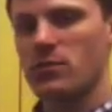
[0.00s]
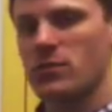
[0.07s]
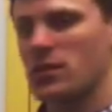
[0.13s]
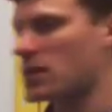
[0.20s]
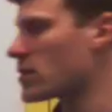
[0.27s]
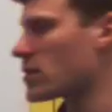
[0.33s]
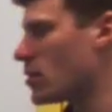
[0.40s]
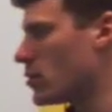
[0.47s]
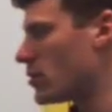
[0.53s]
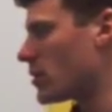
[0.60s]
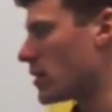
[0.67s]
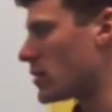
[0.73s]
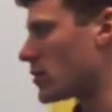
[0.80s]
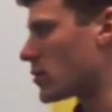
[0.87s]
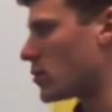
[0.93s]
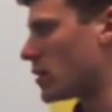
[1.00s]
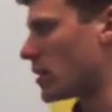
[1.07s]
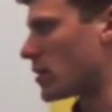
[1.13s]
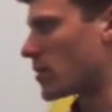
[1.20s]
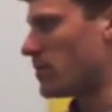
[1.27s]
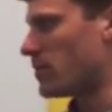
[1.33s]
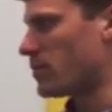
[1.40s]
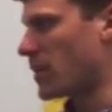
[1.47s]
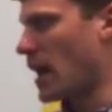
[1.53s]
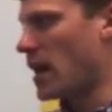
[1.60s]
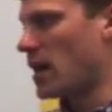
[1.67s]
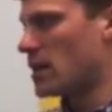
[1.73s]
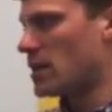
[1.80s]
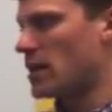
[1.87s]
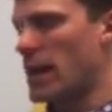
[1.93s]
thing as cosine squared.
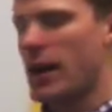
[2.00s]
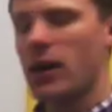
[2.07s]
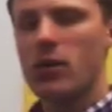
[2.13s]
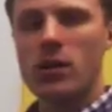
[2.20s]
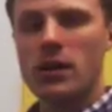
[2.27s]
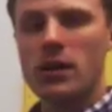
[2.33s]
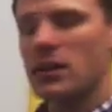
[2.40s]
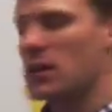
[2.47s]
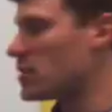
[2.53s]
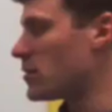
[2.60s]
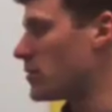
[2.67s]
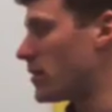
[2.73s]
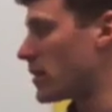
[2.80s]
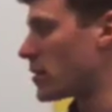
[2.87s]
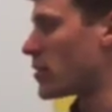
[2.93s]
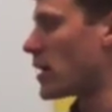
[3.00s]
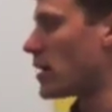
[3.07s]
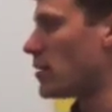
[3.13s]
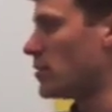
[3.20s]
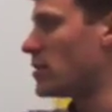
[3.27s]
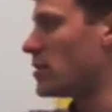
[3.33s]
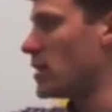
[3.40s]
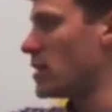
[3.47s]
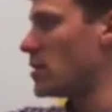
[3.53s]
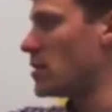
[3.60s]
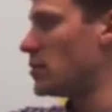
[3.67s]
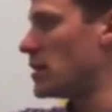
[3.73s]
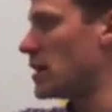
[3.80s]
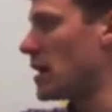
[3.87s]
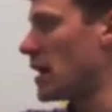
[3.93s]
Now I need to figure out du
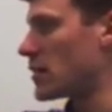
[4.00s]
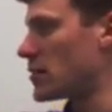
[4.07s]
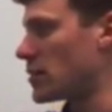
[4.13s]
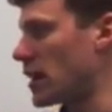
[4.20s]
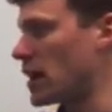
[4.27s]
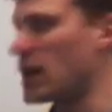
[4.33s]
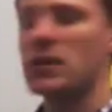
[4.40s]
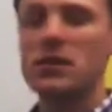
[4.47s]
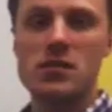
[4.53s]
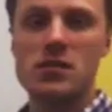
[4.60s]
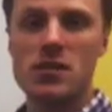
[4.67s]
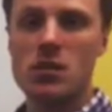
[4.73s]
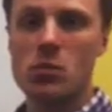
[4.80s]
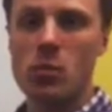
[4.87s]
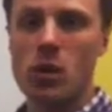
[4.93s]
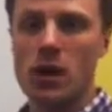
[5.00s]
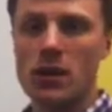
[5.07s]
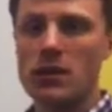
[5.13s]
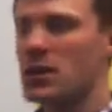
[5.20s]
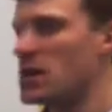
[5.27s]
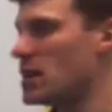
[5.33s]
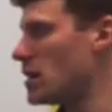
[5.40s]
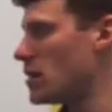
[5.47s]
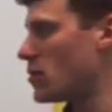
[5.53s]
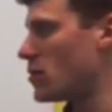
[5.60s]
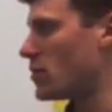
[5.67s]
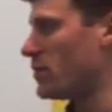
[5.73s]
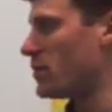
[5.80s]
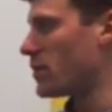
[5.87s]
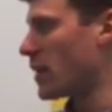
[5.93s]
dx and dy du.
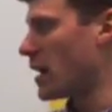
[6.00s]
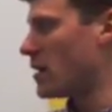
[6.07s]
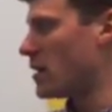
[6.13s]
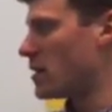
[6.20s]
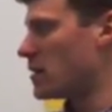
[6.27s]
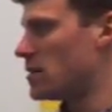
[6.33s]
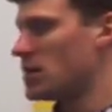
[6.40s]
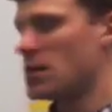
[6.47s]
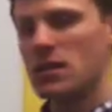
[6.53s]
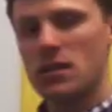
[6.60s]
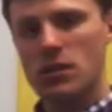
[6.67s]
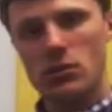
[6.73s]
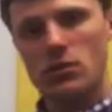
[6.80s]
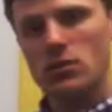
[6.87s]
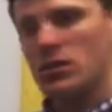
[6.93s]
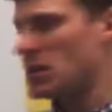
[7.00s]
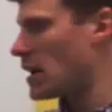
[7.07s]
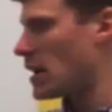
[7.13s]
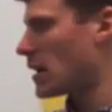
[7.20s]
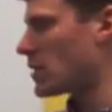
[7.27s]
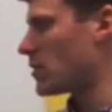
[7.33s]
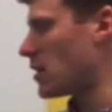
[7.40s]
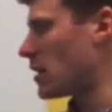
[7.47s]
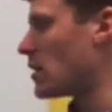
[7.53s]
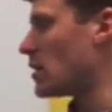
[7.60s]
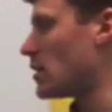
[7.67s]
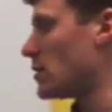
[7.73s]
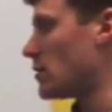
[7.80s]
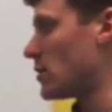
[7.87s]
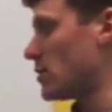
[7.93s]
Du dx
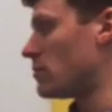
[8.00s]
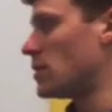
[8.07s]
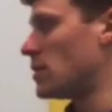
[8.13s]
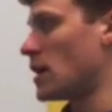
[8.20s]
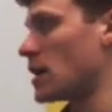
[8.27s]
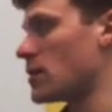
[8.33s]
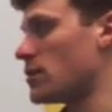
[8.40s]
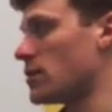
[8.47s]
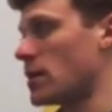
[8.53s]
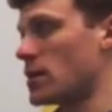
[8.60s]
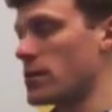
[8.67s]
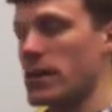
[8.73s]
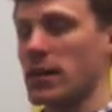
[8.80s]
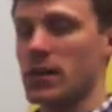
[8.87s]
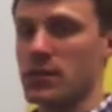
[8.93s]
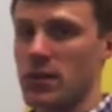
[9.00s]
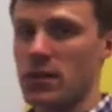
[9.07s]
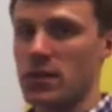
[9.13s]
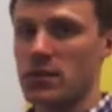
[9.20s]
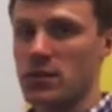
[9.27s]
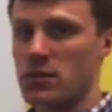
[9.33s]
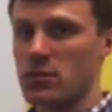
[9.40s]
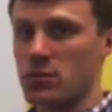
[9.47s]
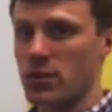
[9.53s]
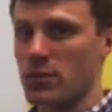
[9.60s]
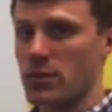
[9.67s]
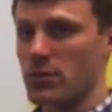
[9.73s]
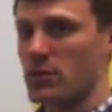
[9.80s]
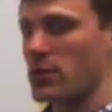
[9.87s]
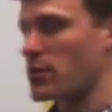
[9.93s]
is negative sine of x. That's the
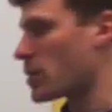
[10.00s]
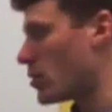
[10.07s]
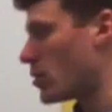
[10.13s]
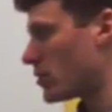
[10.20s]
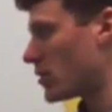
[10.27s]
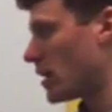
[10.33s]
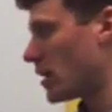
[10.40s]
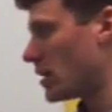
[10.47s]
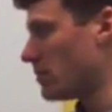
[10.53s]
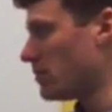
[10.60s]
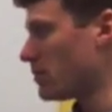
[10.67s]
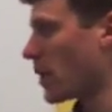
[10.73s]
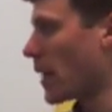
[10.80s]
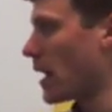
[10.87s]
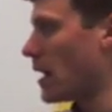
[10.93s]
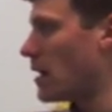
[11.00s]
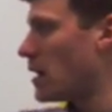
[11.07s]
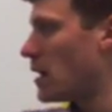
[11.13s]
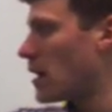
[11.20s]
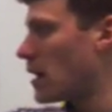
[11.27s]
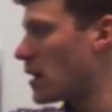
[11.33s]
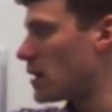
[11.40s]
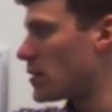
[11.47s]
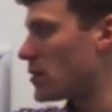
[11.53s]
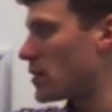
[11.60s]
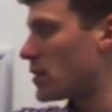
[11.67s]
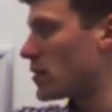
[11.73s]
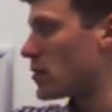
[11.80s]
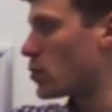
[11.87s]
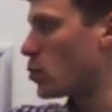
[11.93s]
derivative of cosine. And
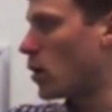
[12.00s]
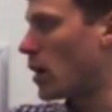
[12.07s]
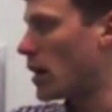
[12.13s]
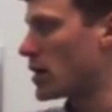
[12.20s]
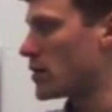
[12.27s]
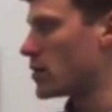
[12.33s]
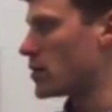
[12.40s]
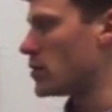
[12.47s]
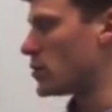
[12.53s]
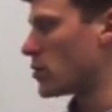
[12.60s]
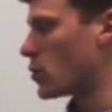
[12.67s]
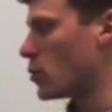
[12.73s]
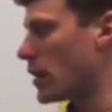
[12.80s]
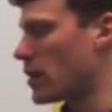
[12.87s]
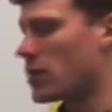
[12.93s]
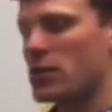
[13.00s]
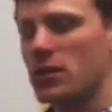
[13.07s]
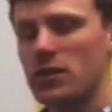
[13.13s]
since y is u squared,